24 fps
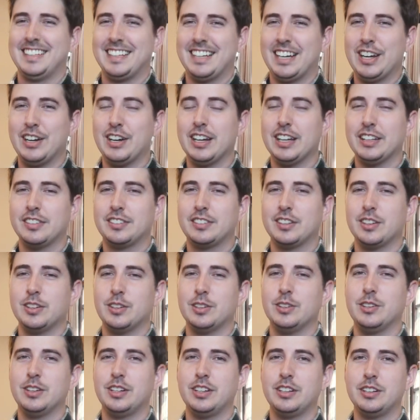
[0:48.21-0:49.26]
All right,
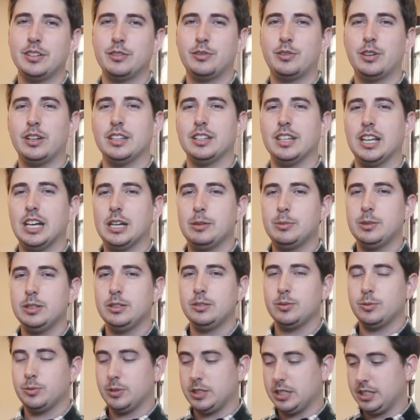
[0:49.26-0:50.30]
so here in the front lobby,
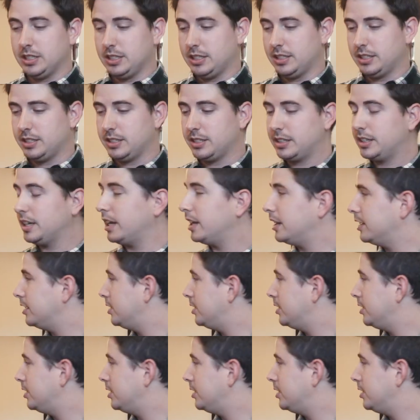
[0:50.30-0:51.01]
we got a